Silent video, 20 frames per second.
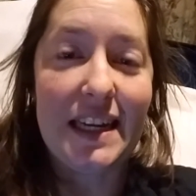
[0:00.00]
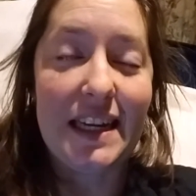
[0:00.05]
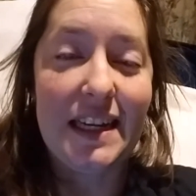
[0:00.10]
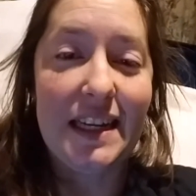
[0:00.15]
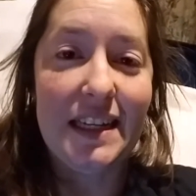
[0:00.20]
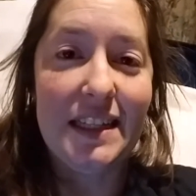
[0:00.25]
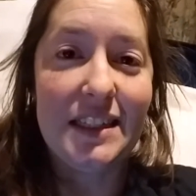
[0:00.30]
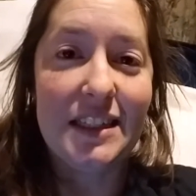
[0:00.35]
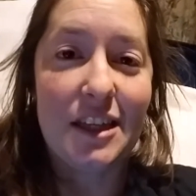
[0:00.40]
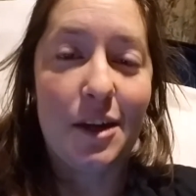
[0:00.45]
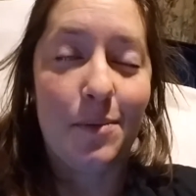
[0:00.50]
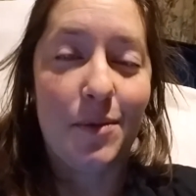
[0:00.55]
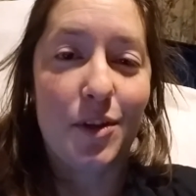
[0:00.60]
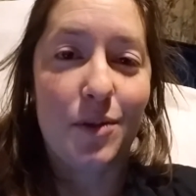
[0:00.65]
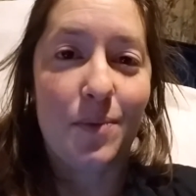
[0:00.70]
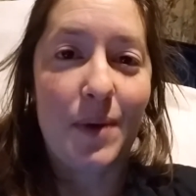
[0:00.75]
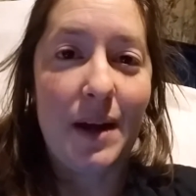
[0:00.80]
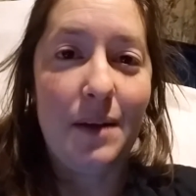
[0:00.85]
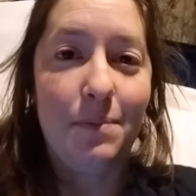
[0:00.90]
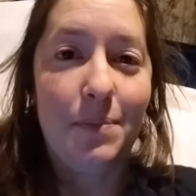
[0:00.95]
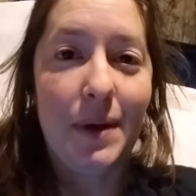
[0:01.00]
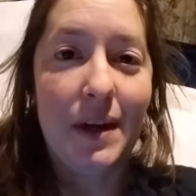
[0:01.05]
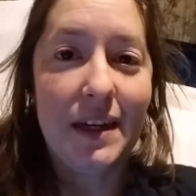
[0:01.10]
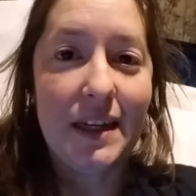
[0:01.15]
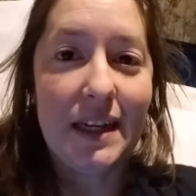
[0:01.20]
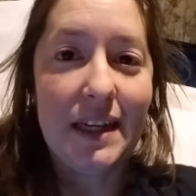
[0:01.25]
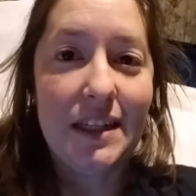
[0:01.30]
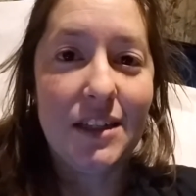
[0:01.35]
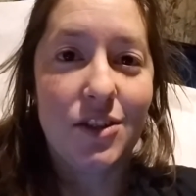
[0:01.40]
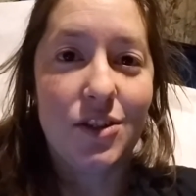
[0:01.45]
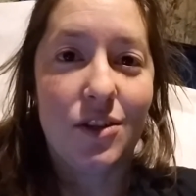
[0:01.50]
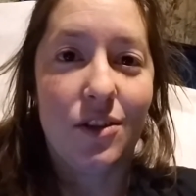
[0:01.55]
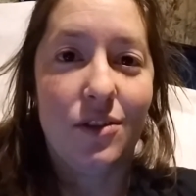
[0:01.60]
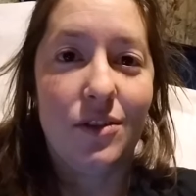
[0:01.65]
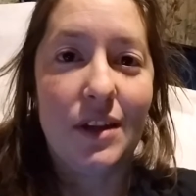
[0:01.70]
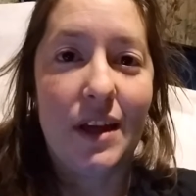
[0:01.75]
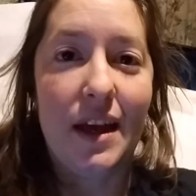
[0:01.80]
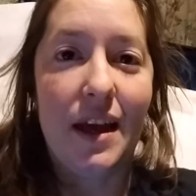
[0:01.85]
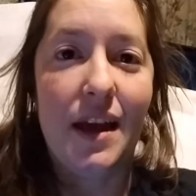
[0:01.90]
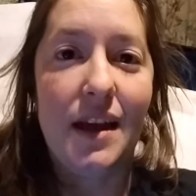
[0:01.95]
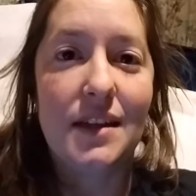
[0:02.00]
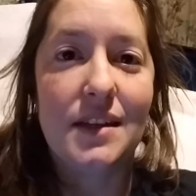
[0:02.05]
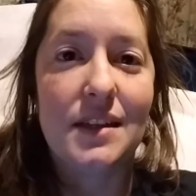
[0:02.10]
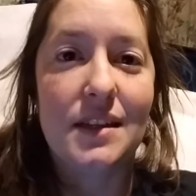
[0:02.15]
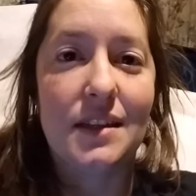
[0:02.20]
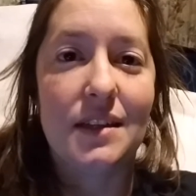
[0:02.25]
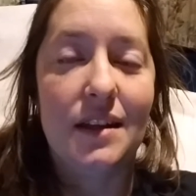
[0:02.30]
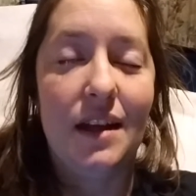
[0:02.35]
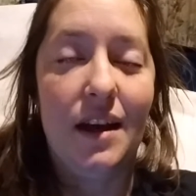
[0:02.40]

in some of the red buckets so that